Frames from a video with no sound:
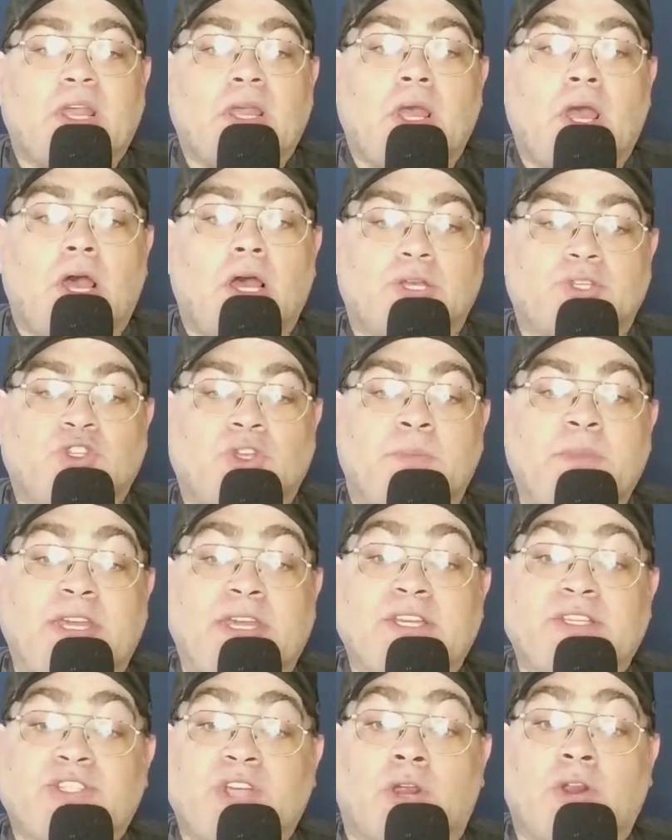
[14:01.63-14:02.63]
Assuming he
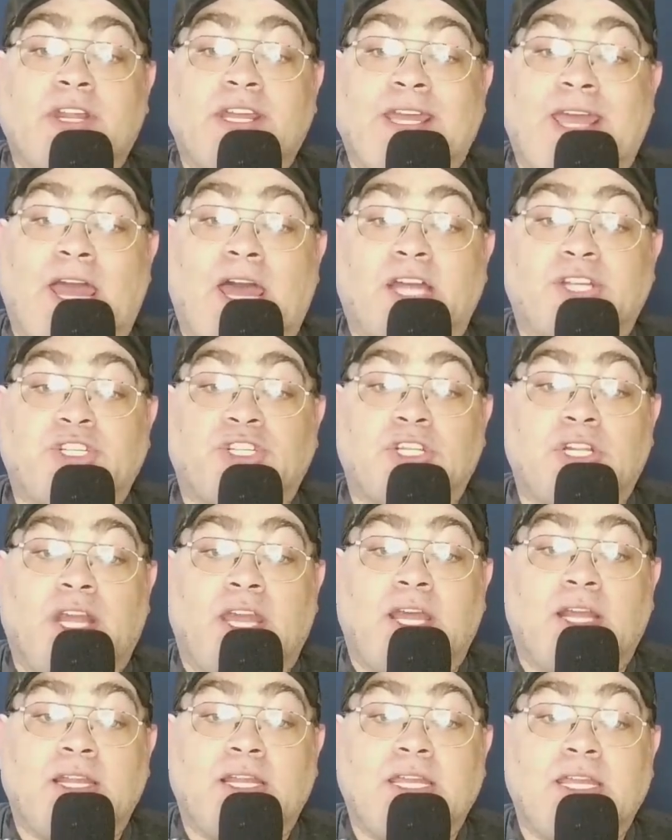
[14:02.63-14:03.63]
has already cast
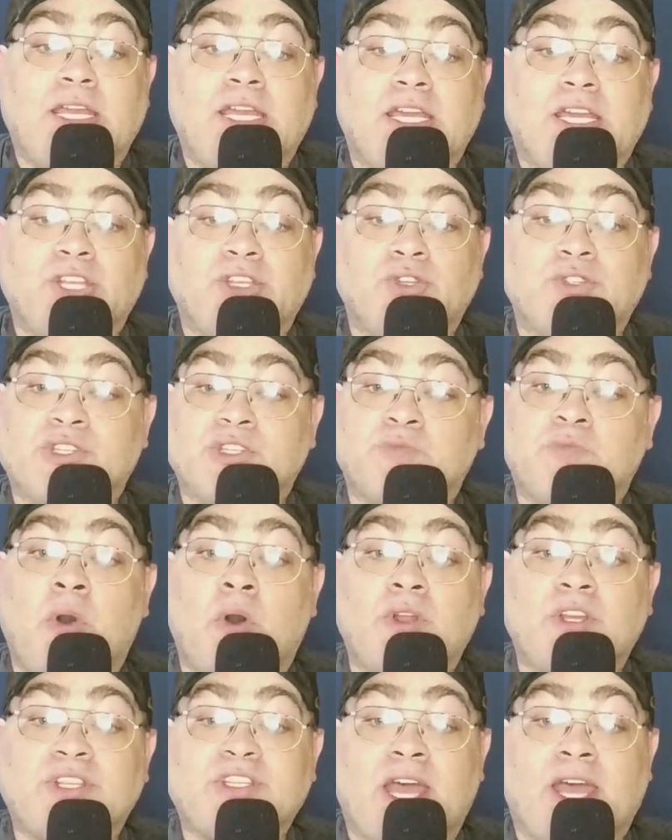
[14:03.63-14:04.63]
Shillelagh, he can use his
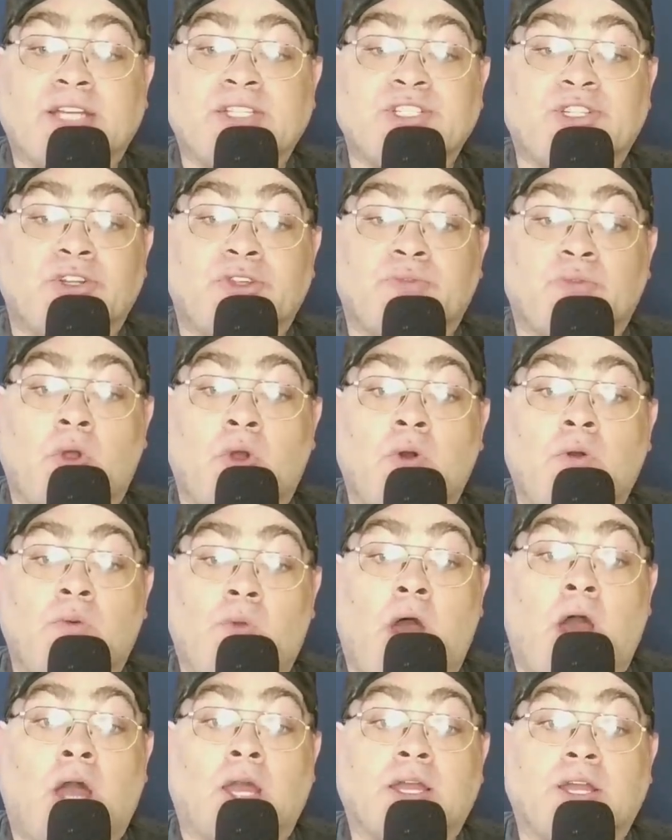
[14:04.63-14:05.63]
bonus action to throw a
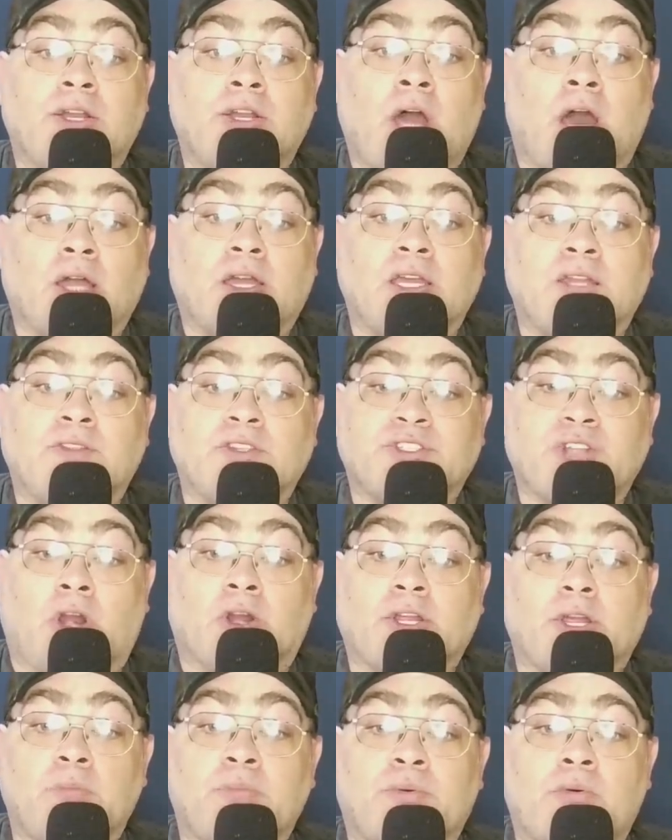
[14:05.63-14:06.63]
rock, knocking the
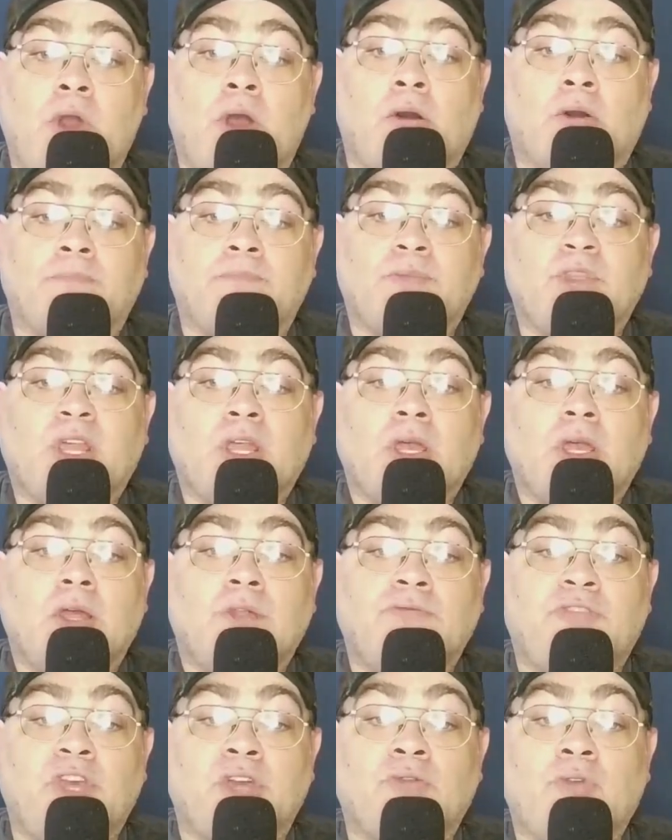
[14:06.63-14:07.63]
target prone.
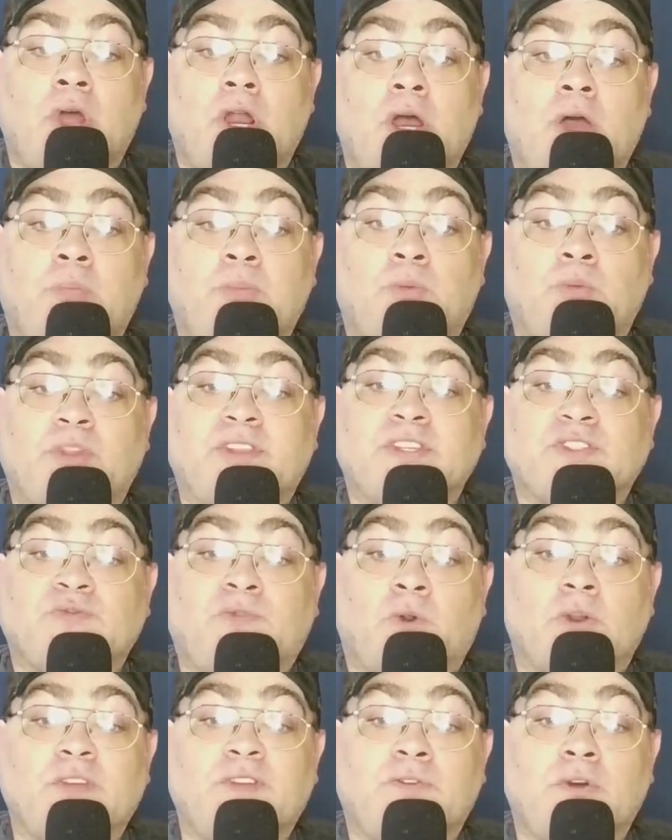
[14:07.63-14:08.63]
Then run up with his
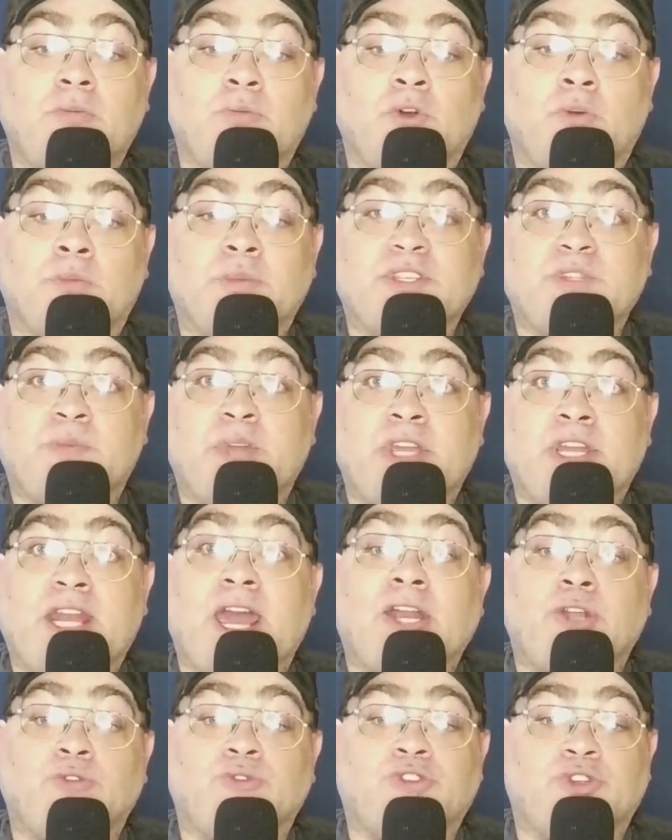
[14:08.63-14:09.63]
40-foot movement speed
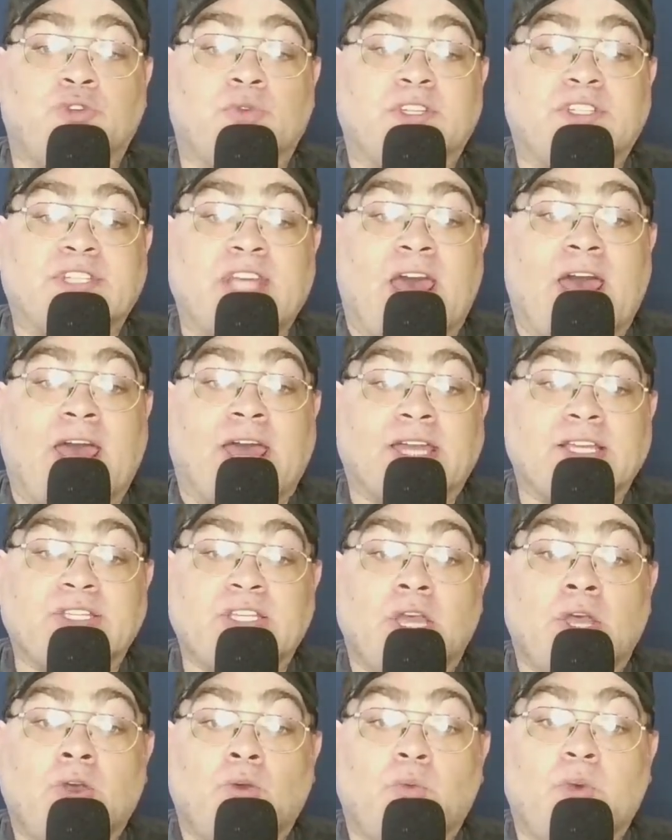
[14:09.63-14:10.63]
and do 2 attacks,
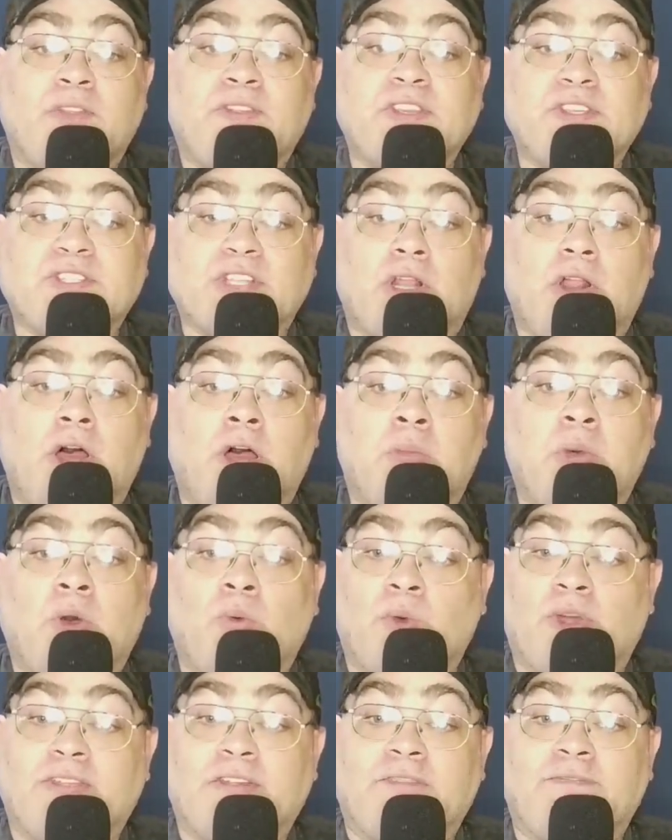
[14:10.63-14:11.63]
with his club
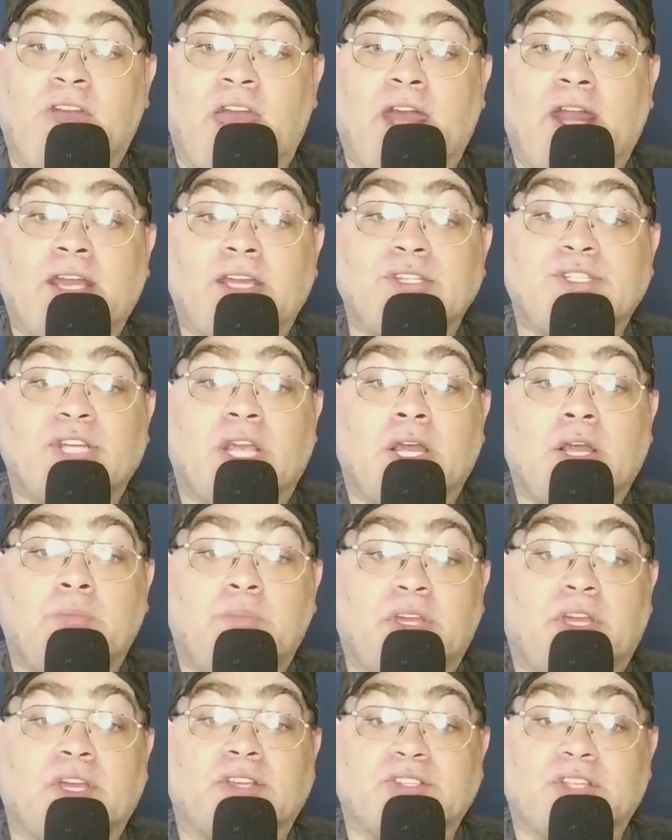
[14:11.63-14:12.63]
with advantage,
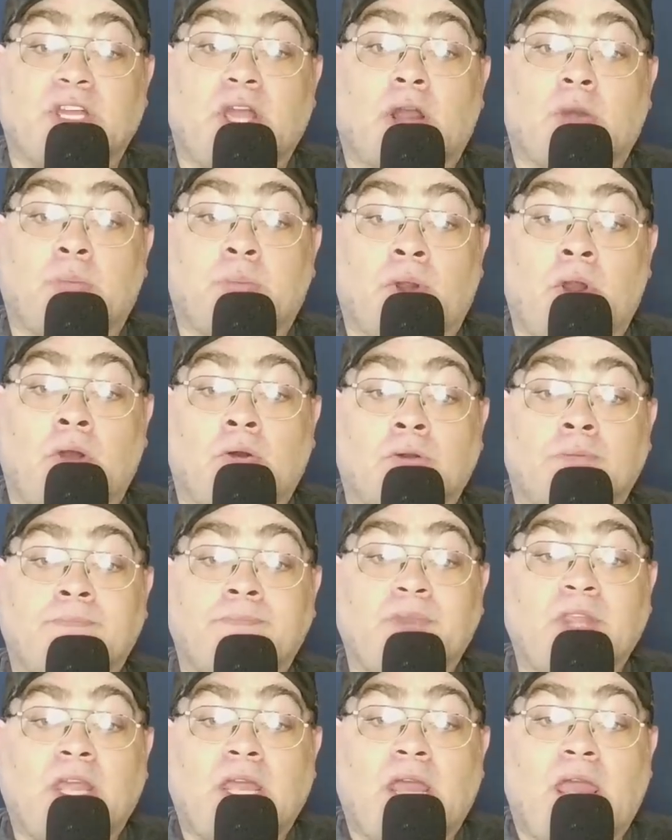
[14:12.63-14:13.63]
because they are prone,
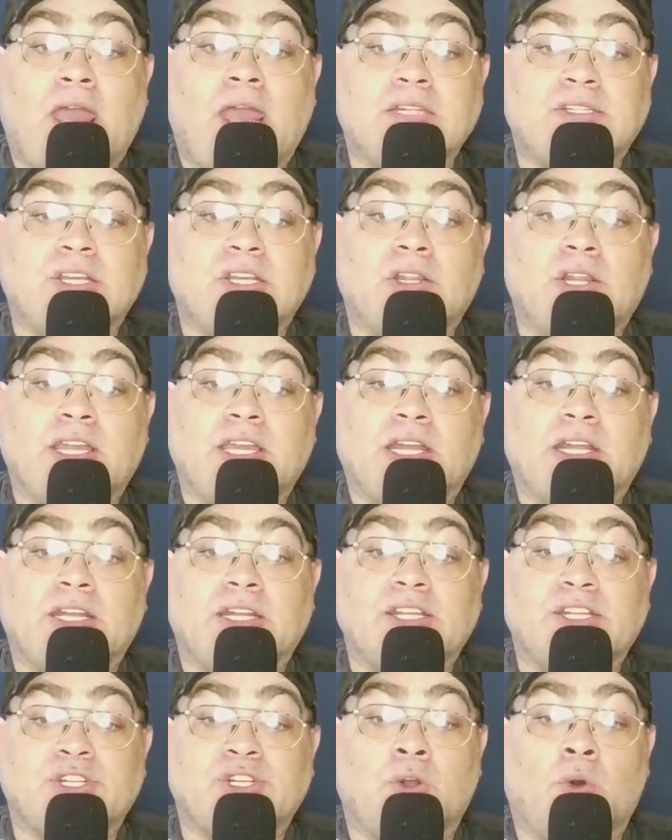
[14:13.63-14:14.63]
and dealing an
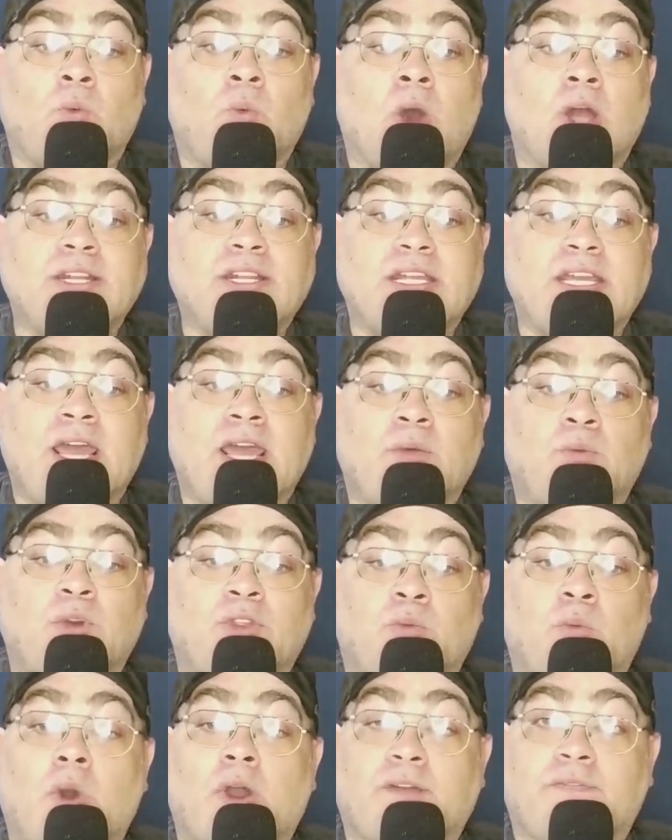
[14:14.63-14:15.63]
additional 1d8
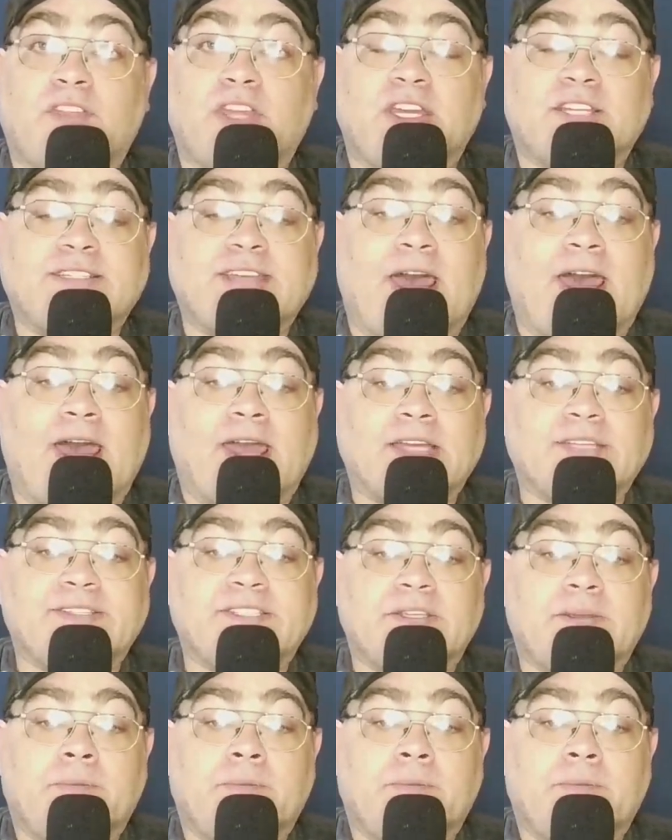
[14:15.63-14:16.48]
with one of the attacks.